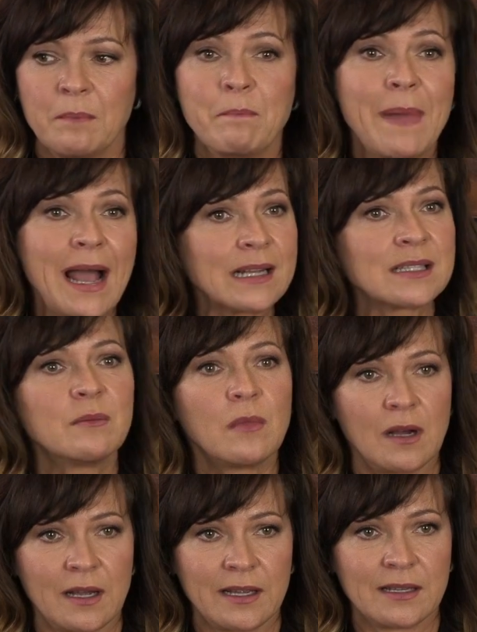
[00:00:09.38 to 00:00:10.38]

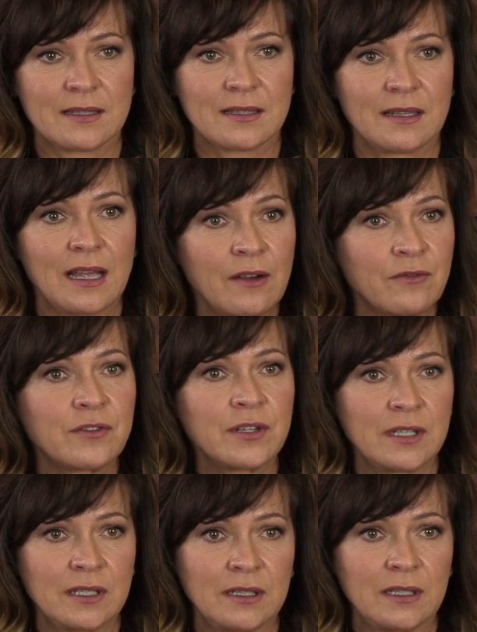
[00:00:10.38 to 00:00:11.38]
maximize
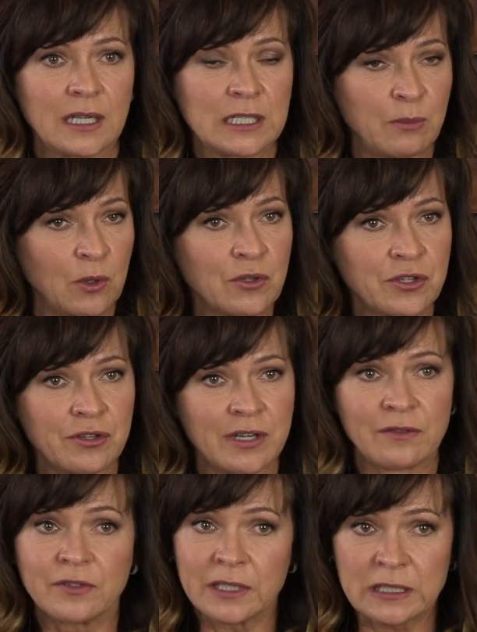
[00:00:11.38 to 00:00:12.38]
every exposure
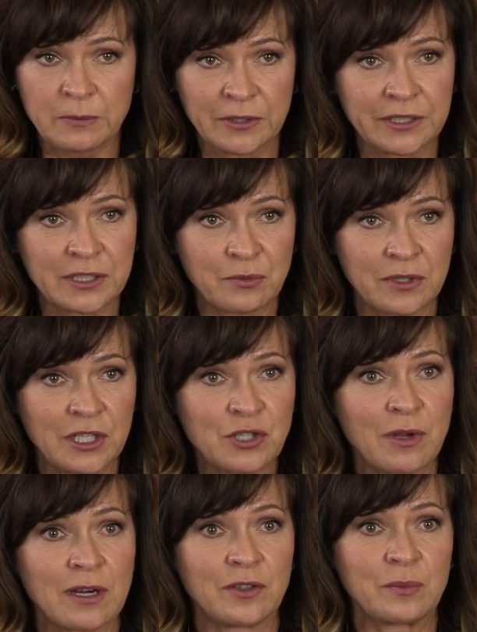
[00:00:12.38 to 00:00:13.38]
and every experience with
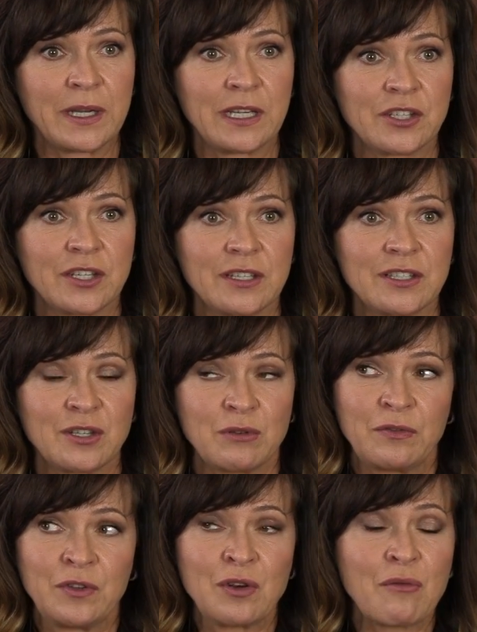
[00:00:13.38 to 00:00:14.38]
each one of your patients. So
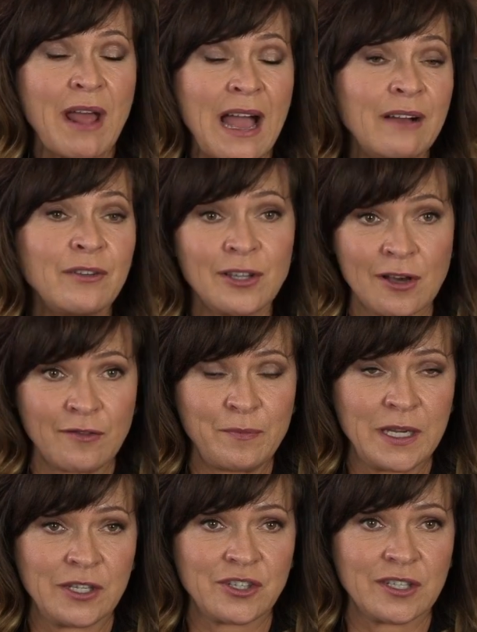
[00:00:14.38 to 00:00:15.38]
if you don't have a lot
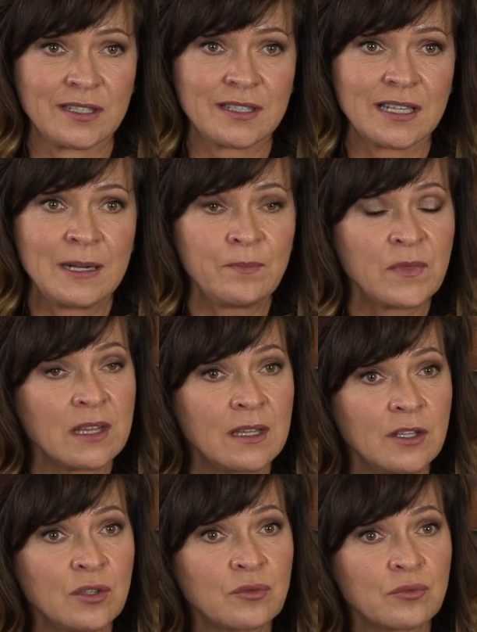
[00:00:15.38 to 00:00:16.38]
of patients,
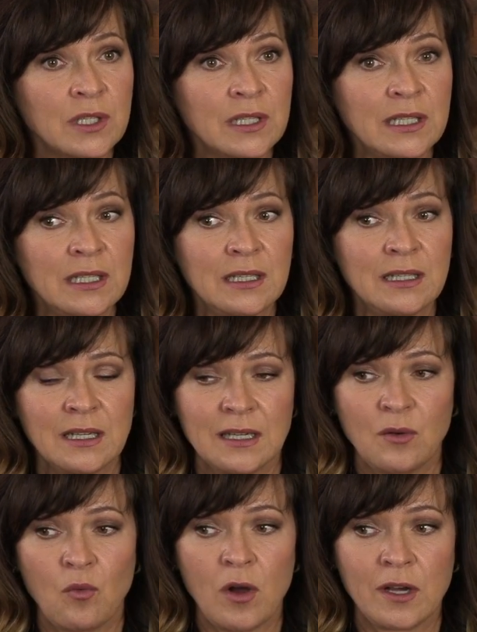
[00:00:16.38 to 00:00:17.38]
then you really
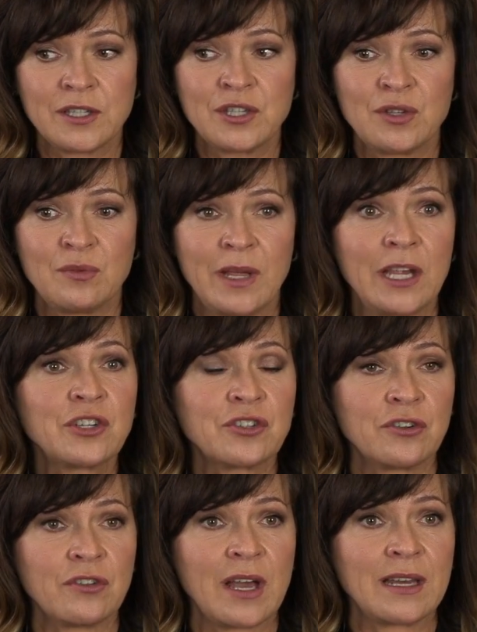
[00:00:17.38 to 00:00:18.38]
want to make
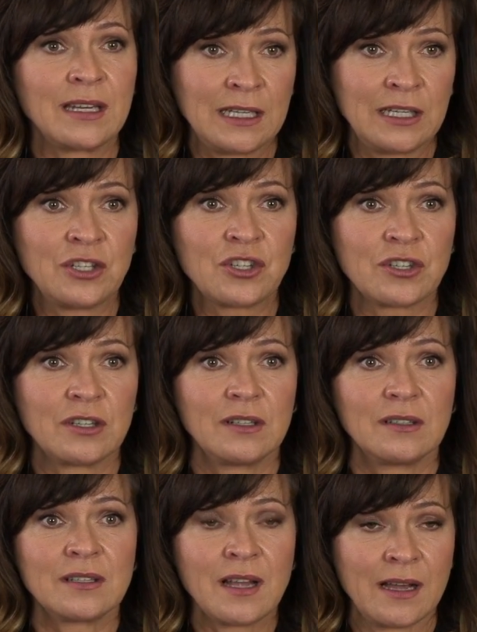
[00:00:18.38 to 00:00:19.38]
sure that each
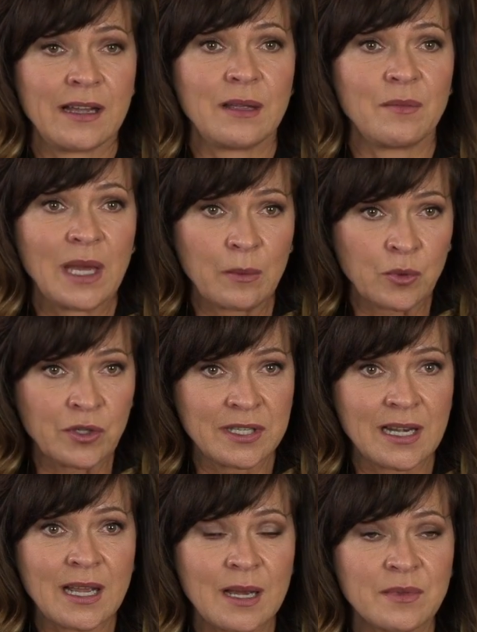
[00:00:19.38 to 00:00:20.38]
time that
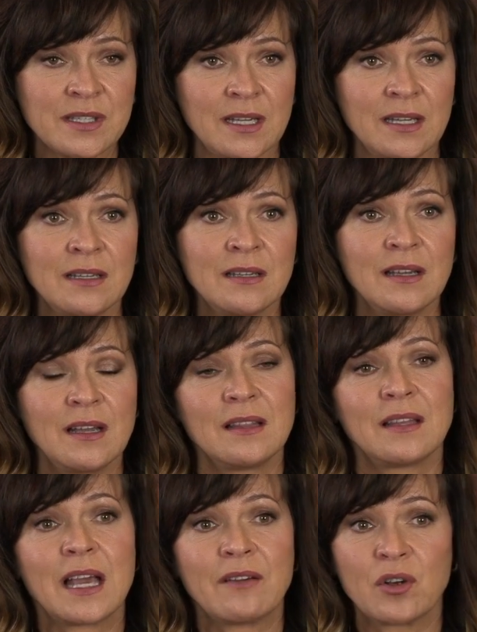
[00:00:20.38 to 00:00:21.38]
person comes in,
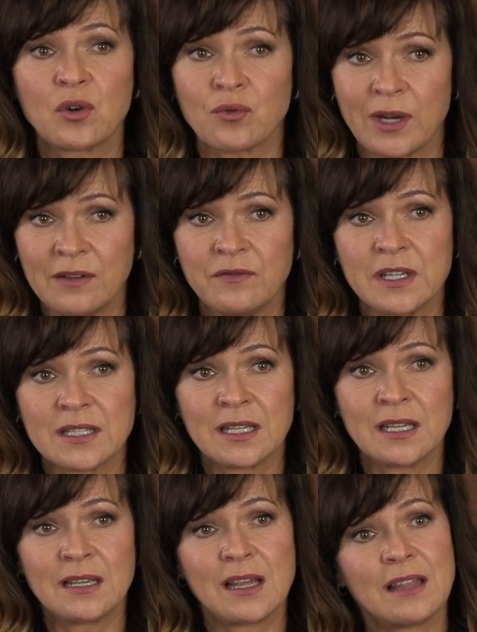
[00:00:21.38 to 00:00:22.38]
they have a great
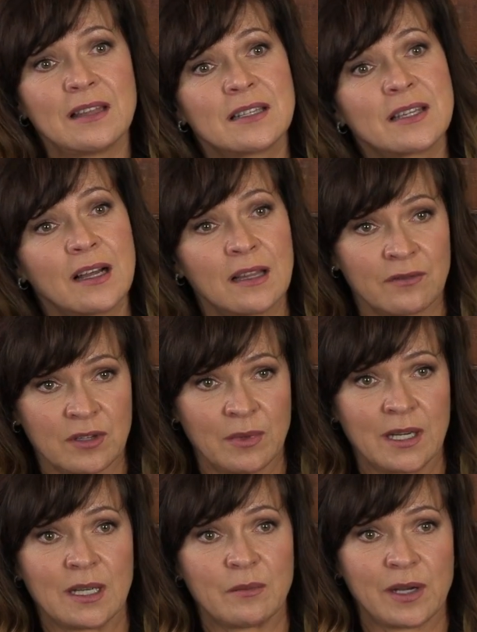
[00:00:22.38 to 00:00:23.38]
visit and they tell
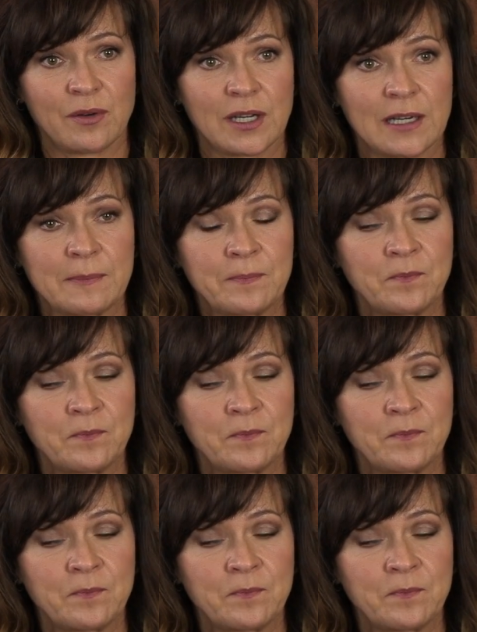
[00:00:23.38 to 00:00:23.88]
everybody about it.